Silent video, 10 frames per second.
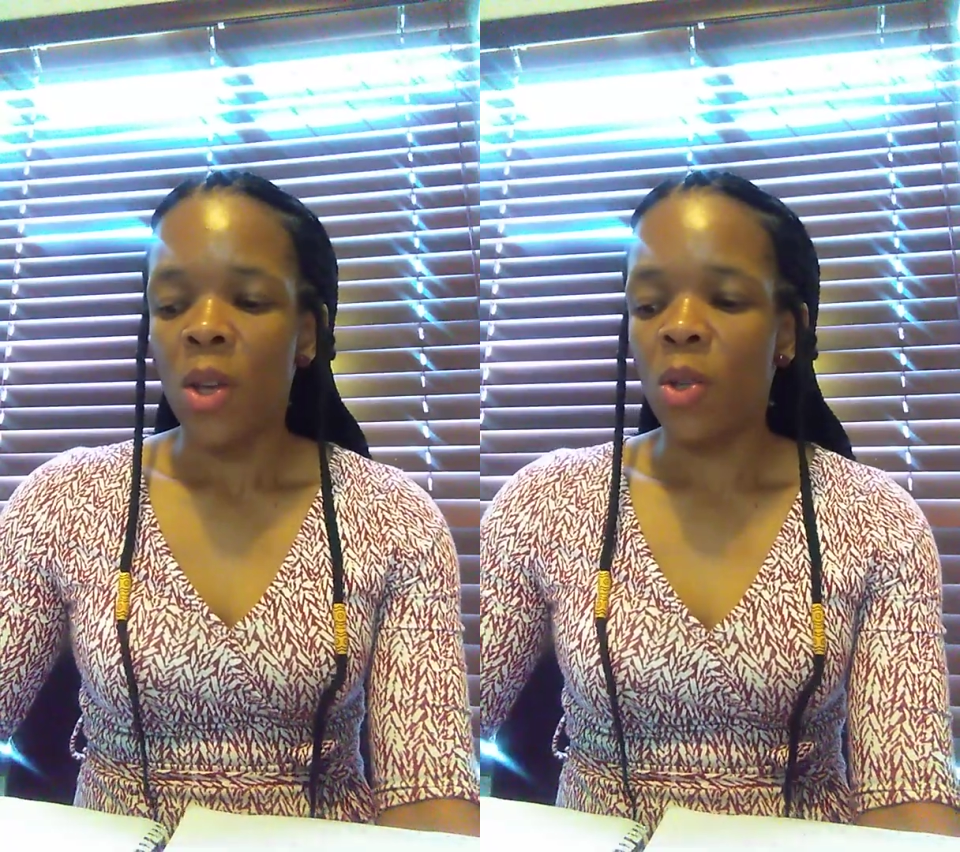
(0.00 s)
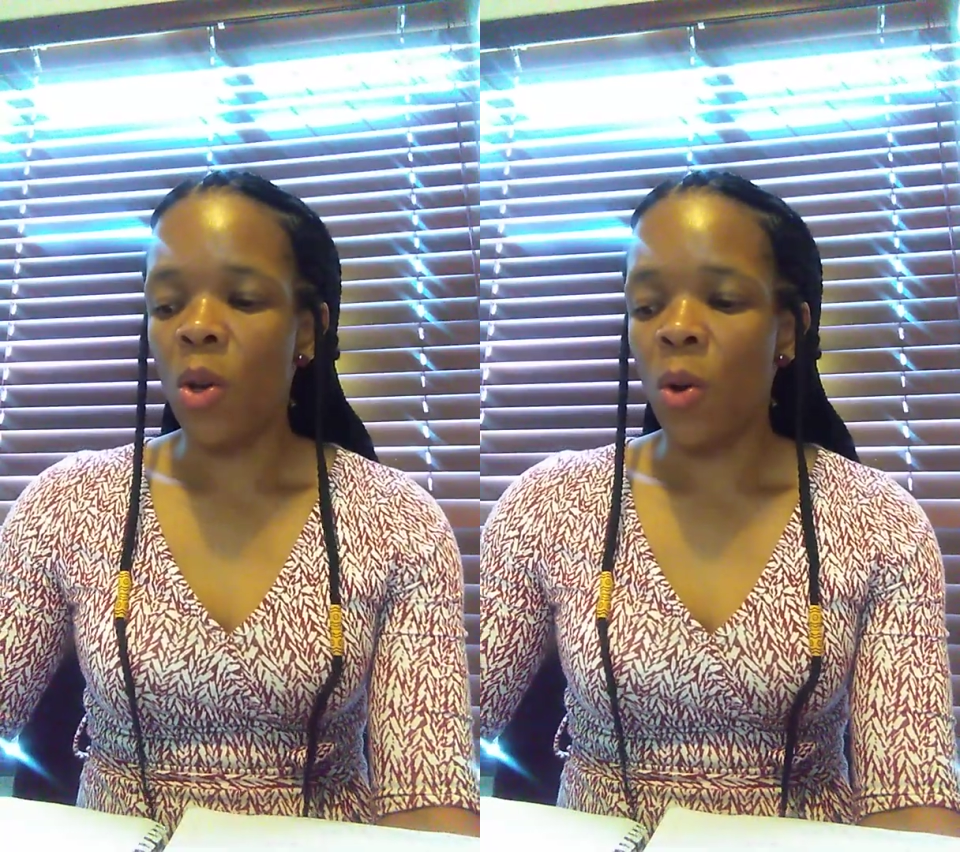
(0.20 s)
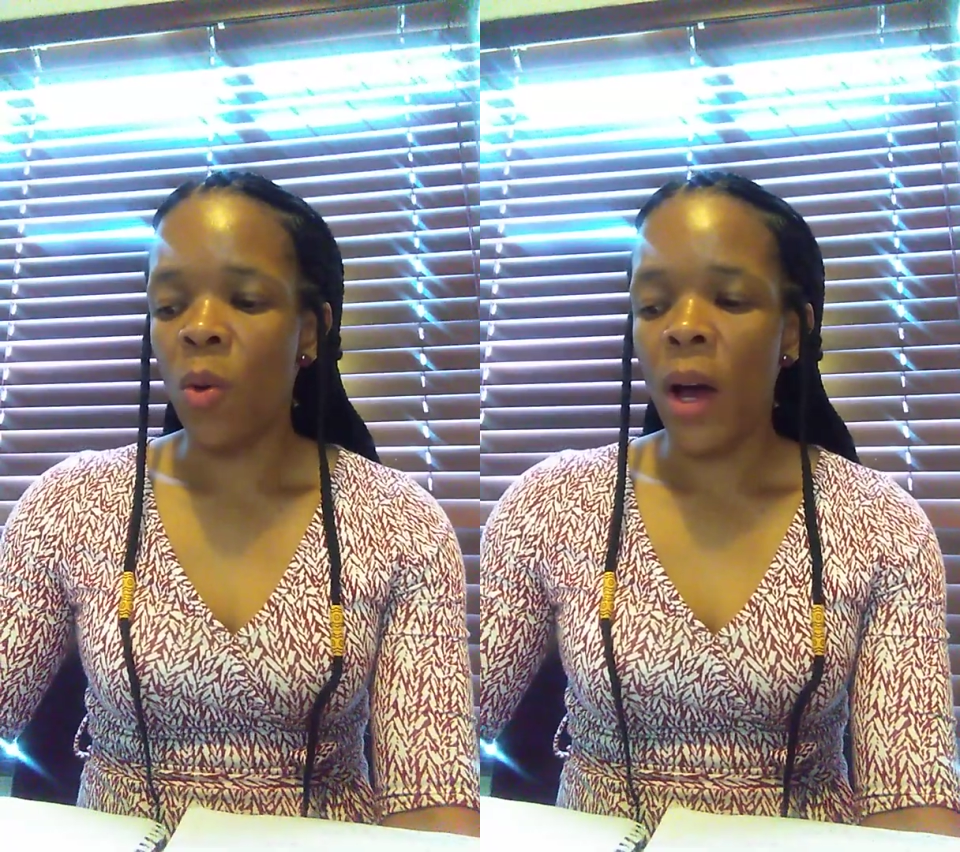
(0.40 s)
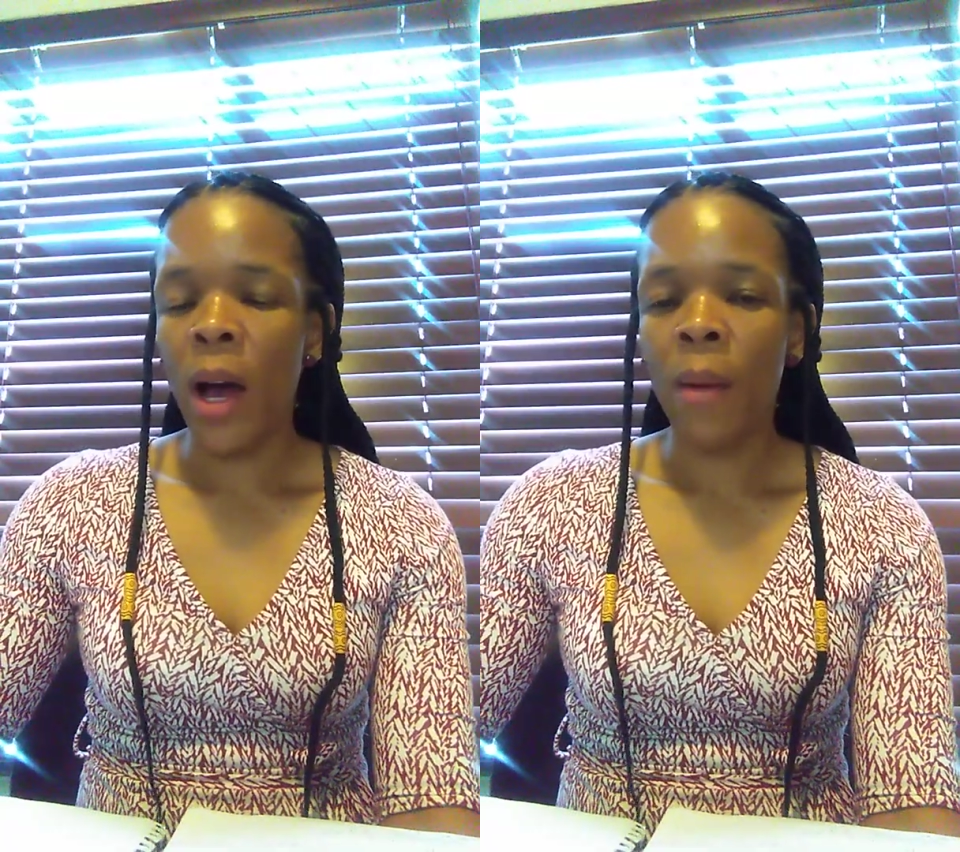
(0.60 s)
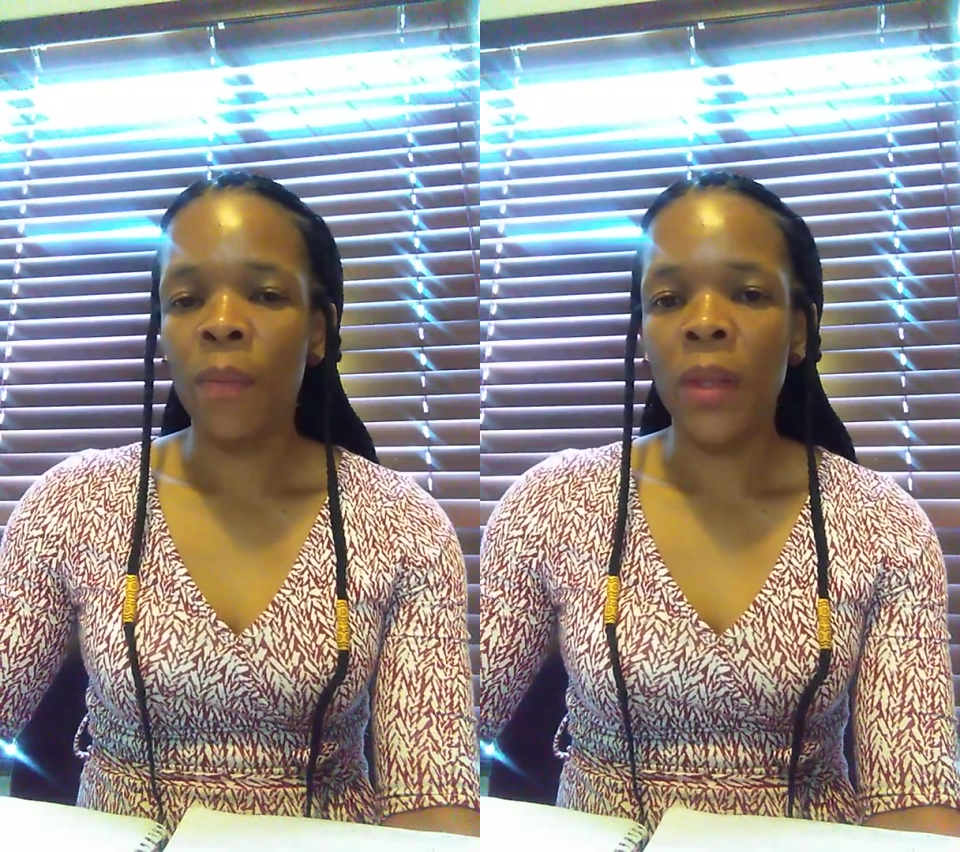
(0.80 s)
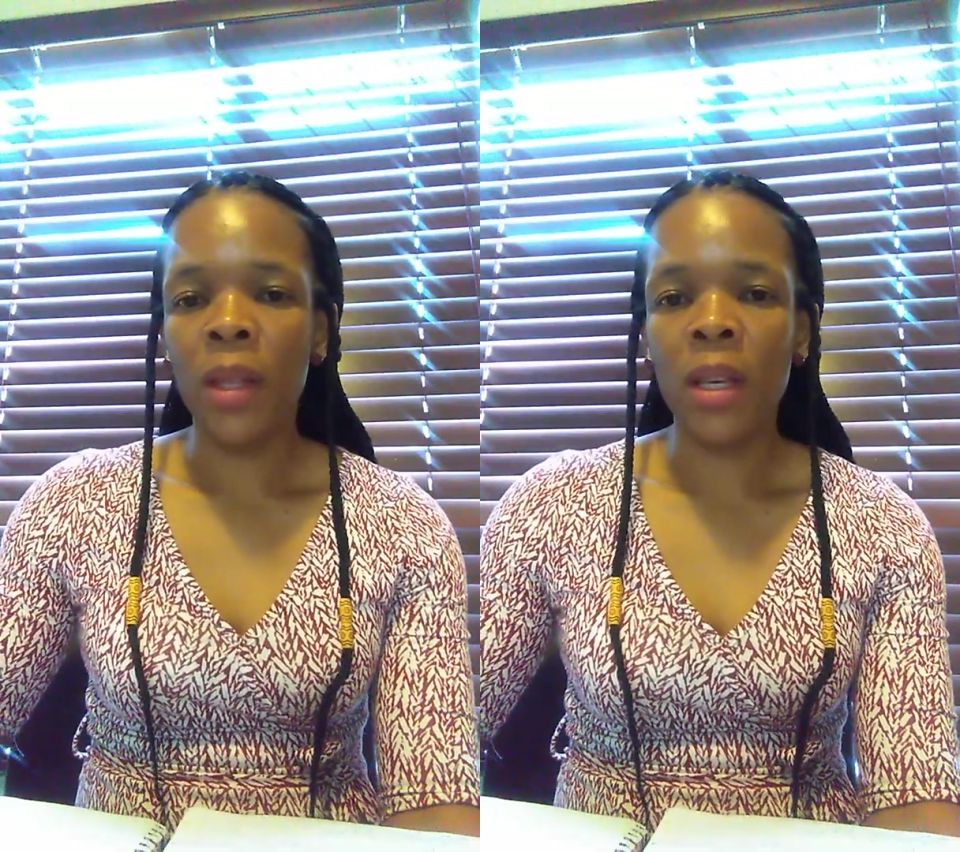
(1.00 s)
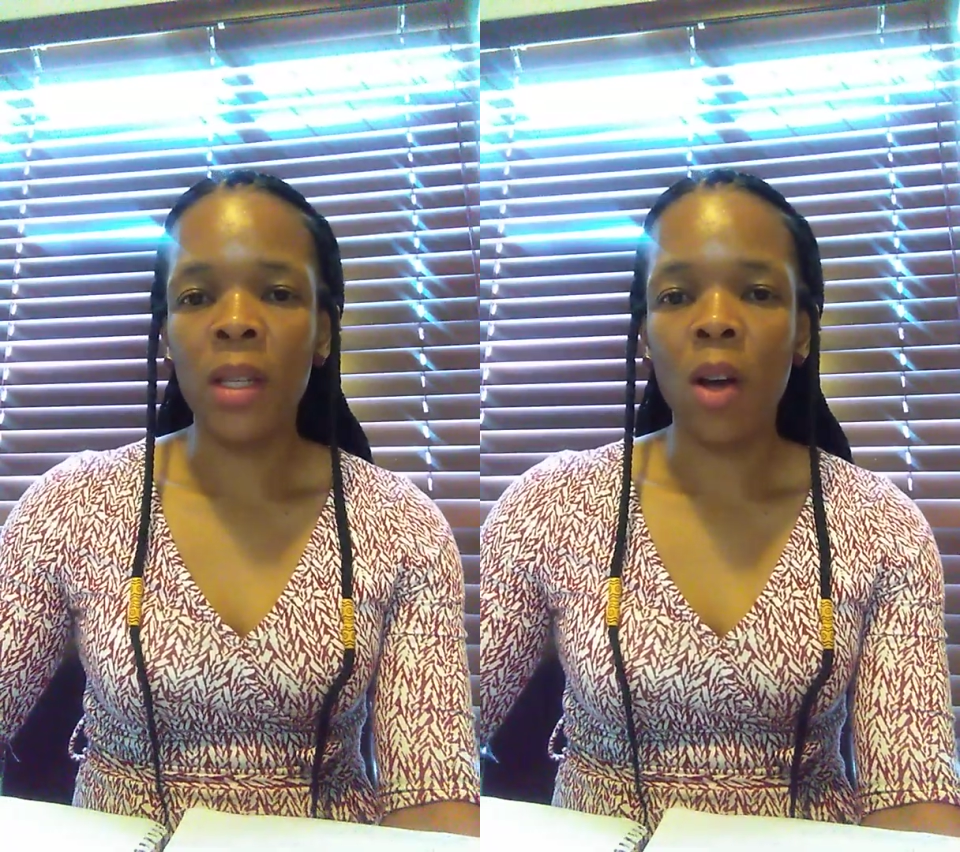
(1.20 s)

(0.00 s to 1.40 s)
So these